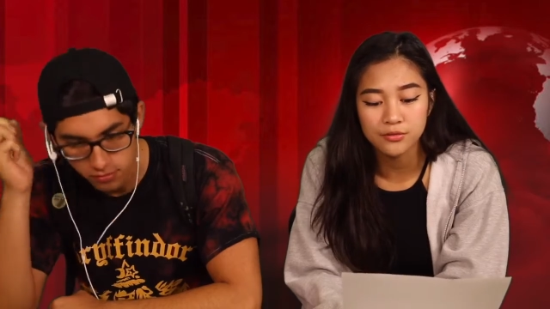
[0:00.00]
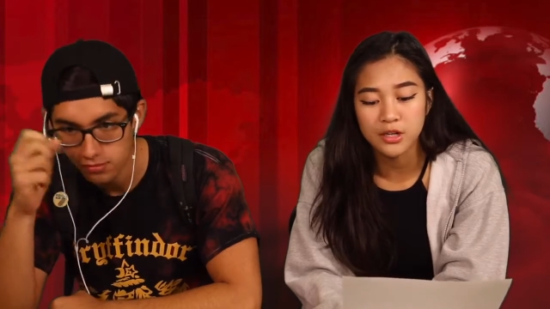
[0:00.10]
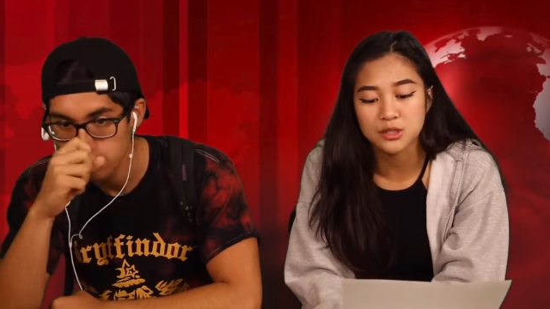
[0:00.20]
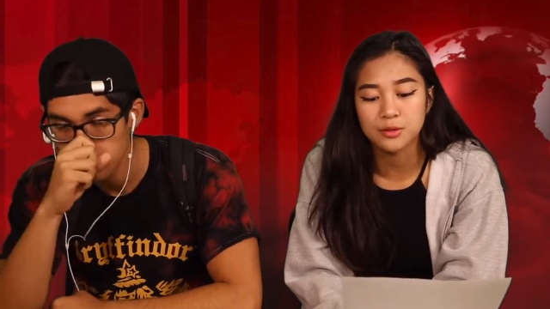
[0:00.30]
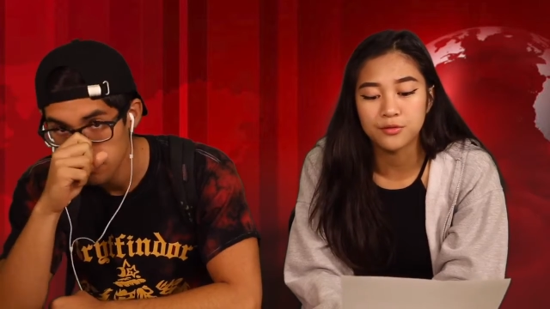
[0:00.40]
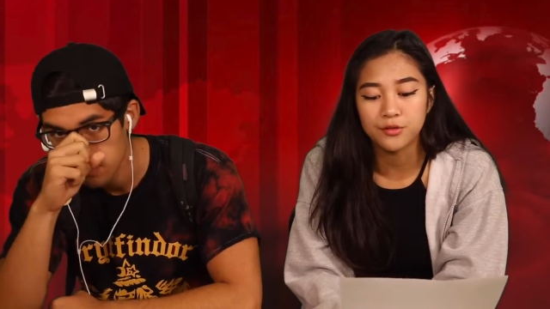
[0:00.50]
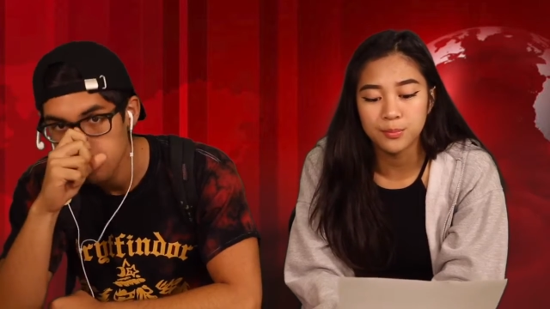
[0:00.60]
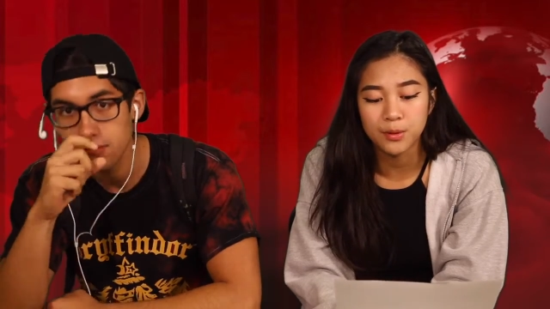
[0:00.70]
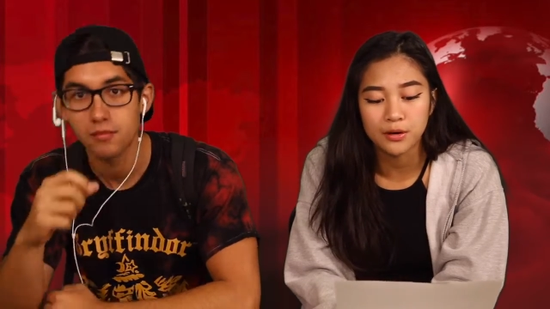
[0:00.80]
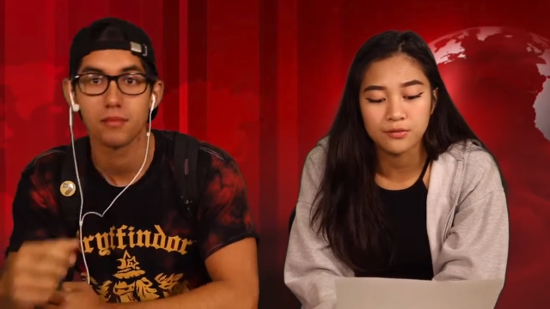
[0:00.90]
Speaker 1: freshman
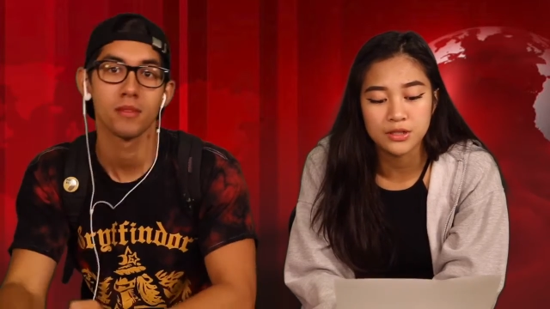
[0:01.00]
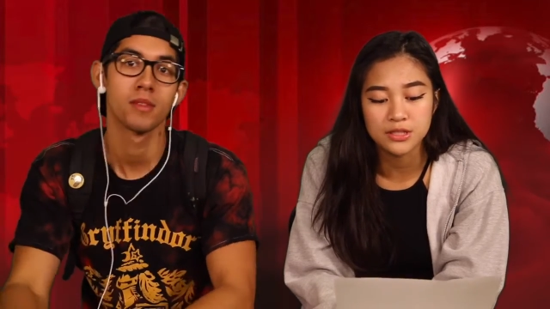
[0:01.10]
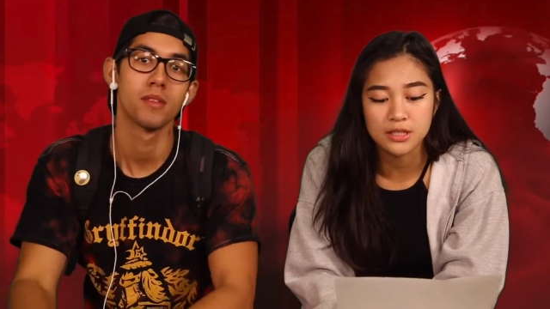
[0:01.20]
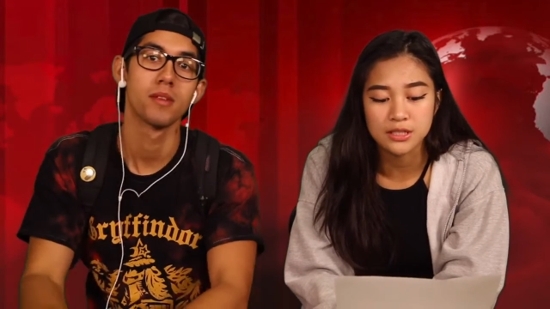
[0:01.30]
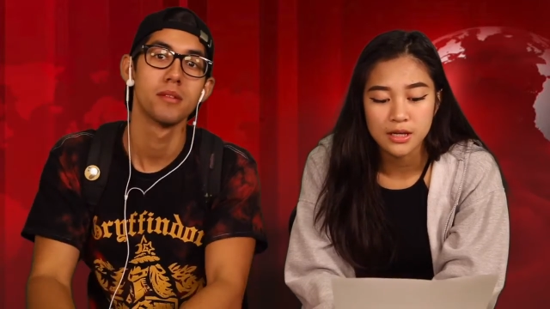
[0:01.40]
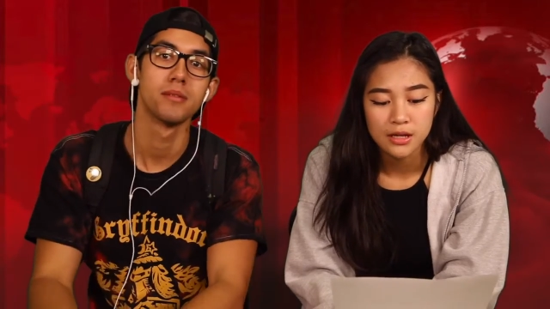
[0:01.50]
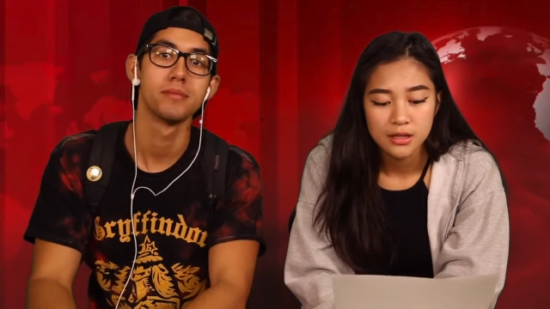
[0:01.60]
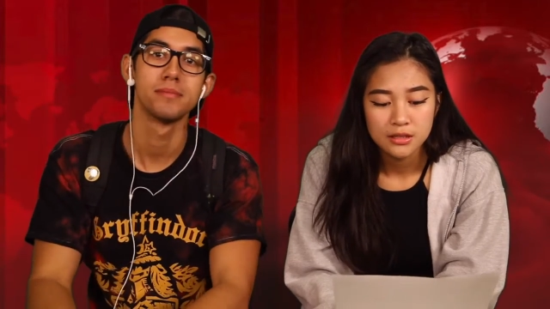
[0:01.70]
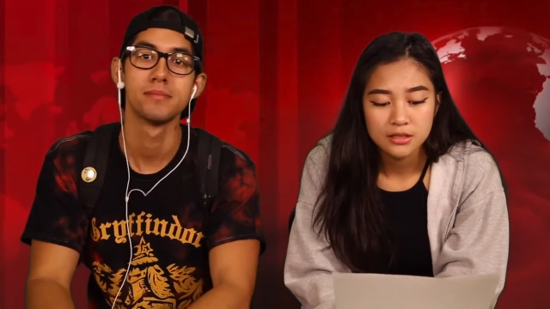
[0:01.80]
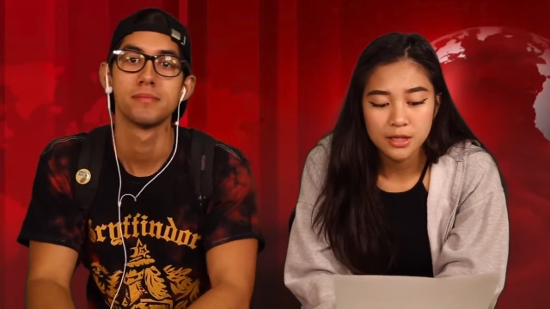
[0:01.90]
football versus
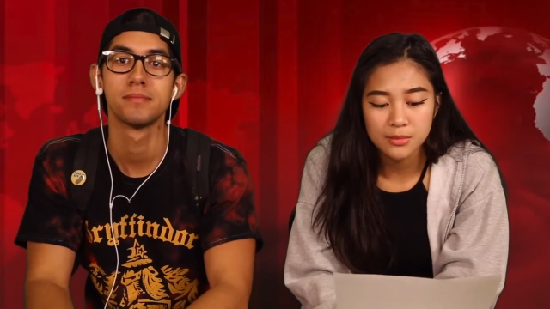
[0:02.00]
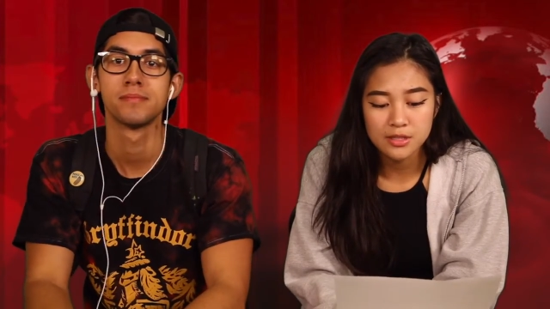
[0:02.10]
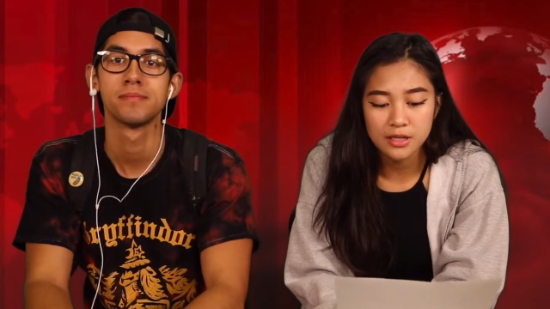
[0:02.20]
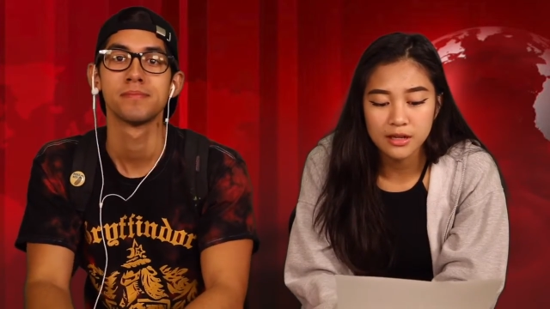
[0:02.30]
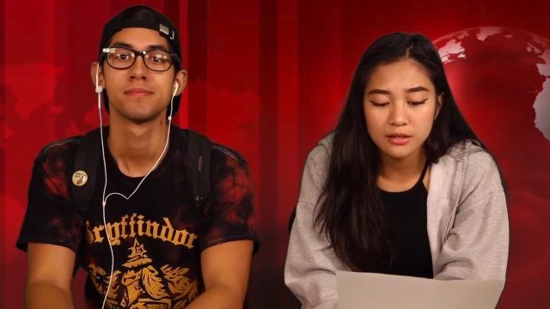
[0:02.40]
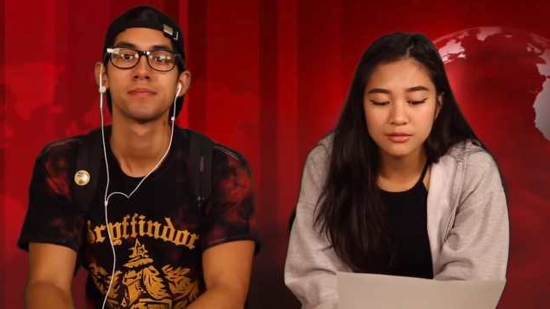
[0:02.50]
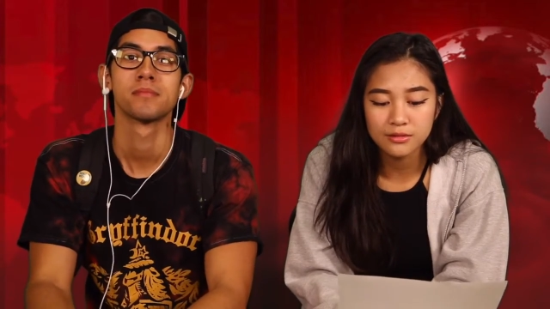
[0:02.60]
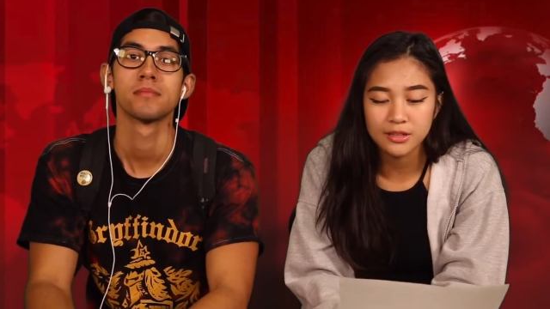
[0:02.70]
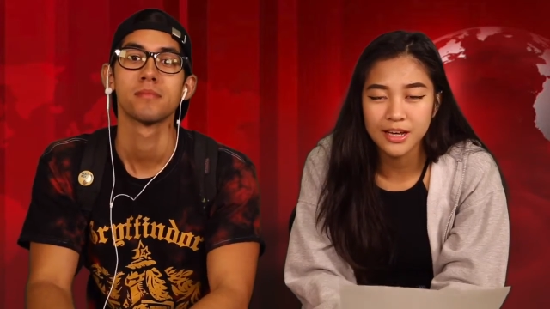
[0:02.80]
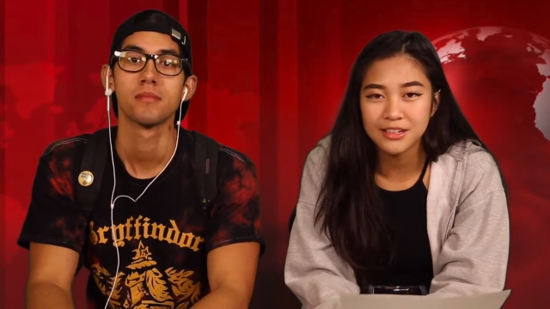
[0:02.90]
Temescal
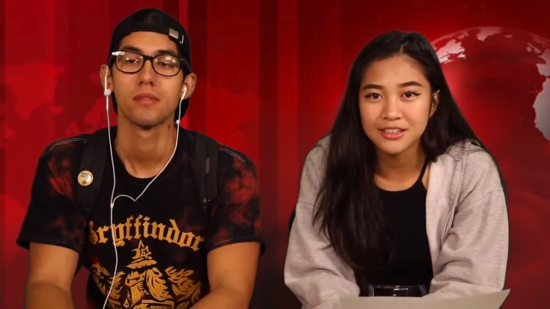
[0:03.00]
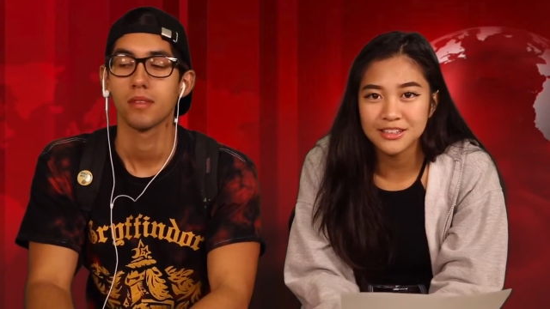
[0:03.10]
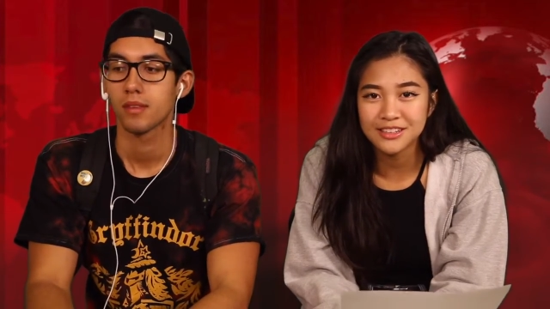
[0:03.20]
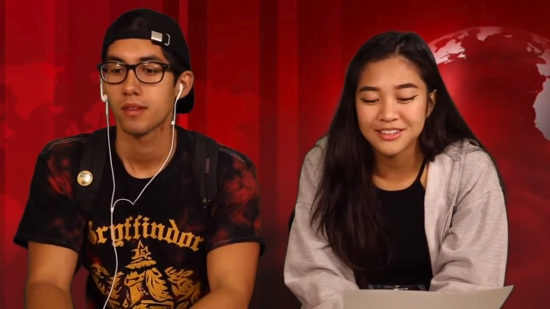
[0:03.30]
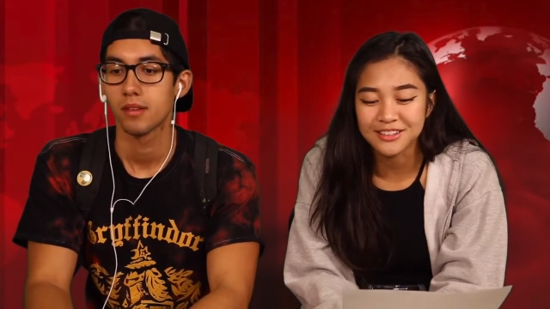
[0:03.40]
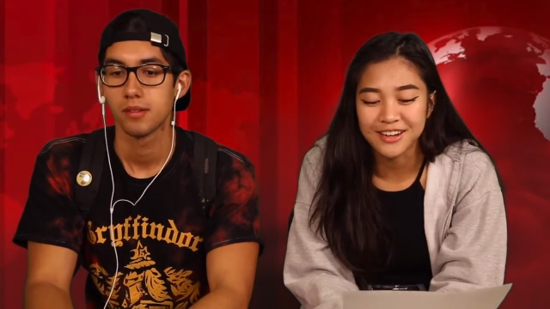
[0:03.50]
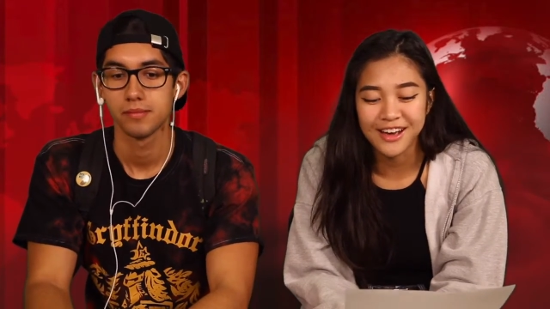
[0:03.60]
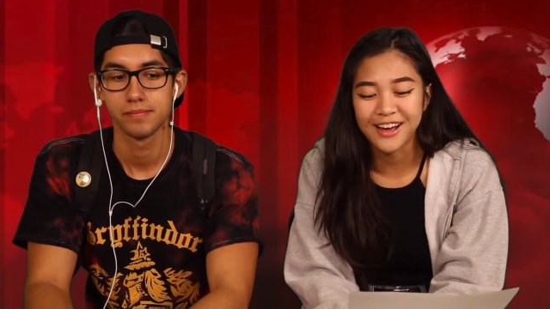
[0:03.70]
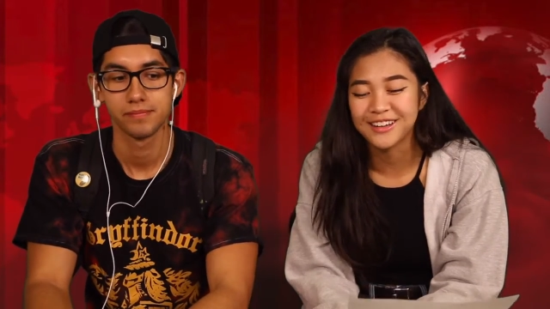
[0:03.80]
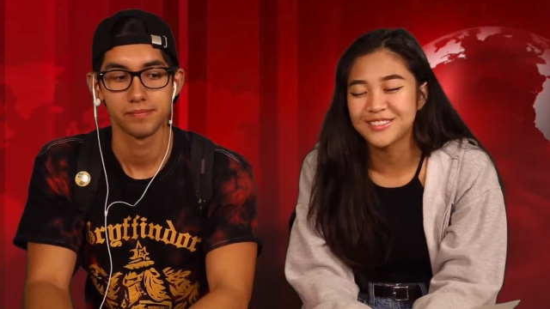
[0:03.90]
Canyon here
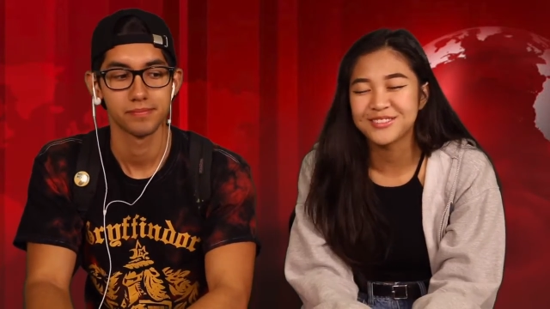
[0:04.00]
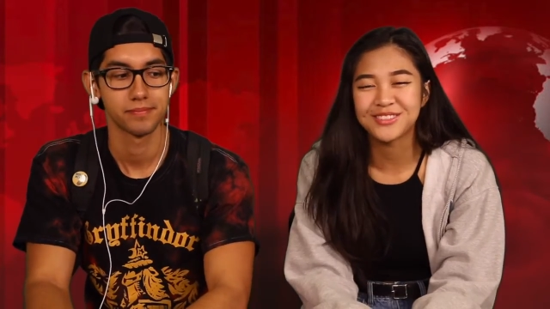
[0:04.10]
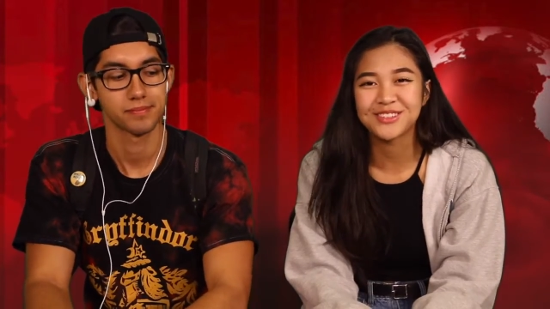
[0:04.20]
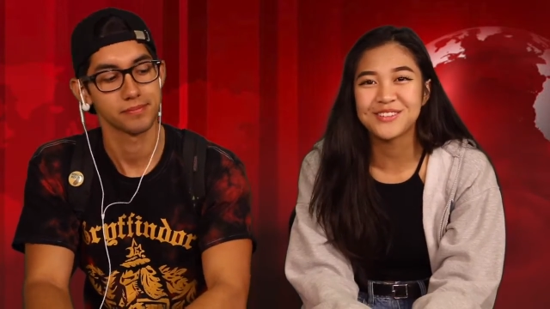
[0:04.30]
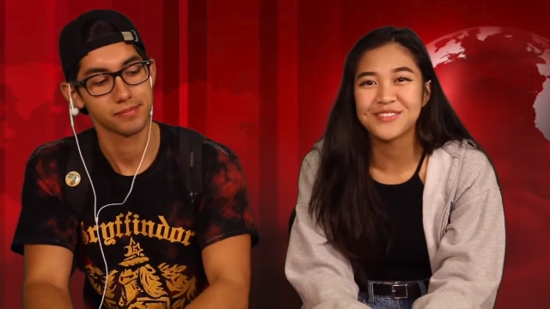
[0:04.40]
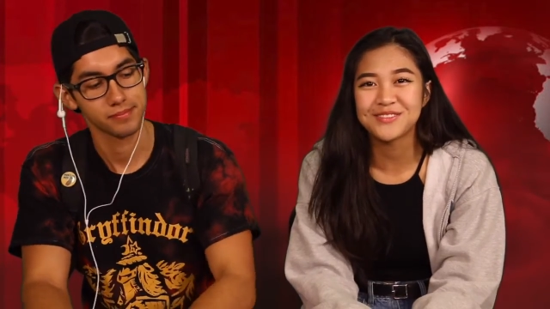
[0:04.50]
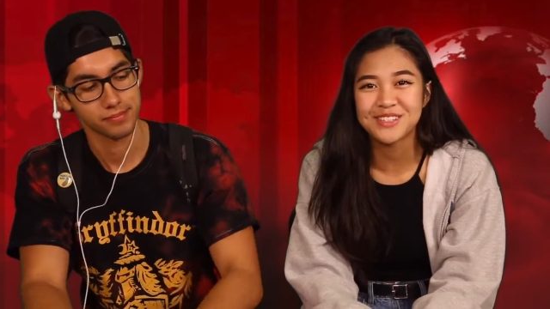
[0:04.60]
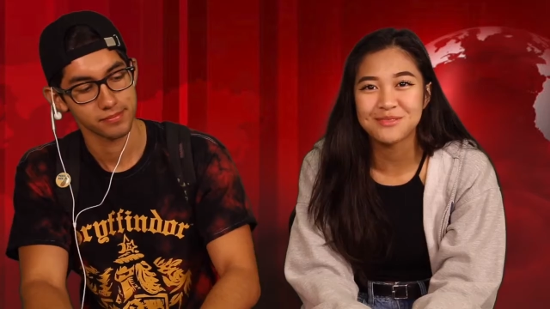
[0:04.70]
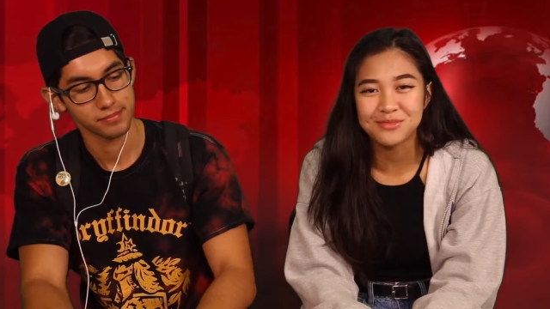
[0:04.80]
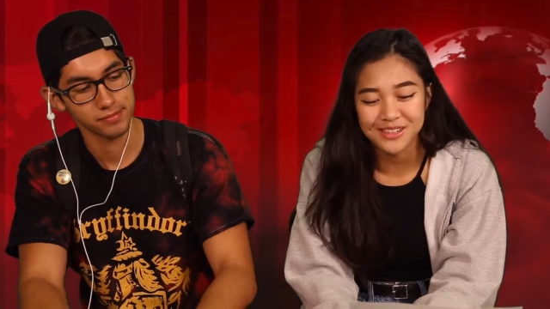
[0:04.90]
at
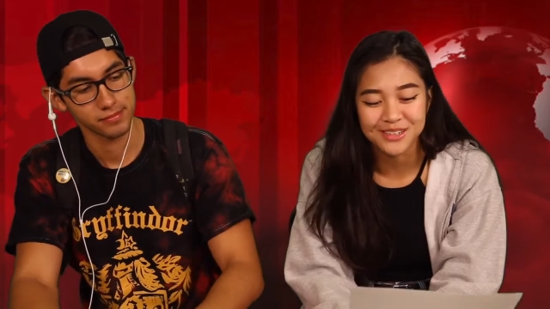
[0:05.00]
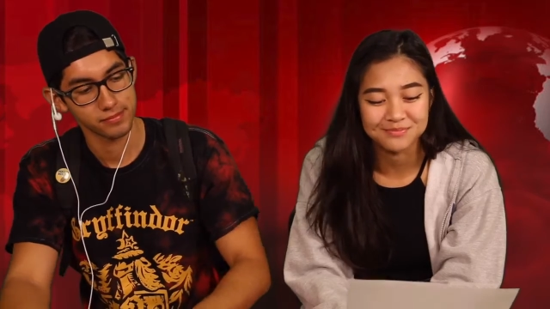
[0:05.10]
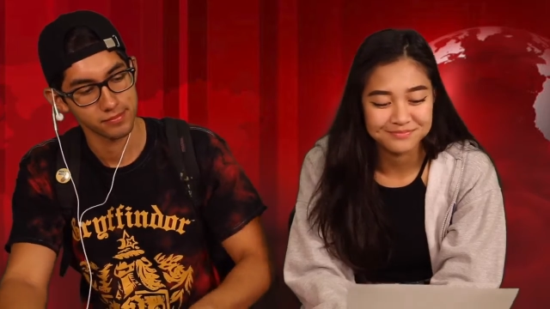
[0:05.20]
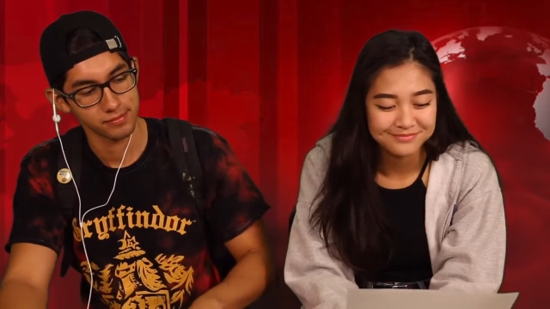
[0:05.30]
3.15 p.m.